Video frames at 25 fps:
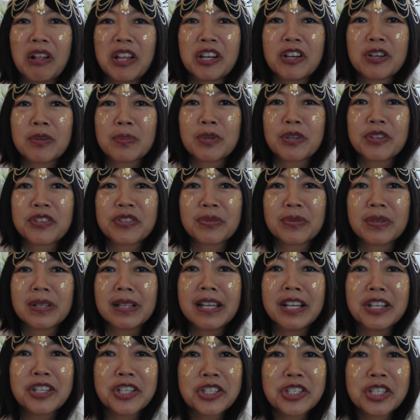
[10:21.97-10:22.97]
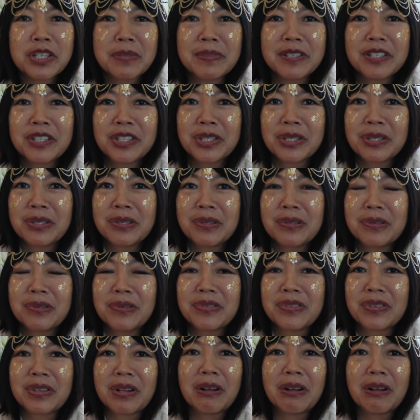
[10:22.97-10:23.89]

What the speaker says: interpersonal relationship issues and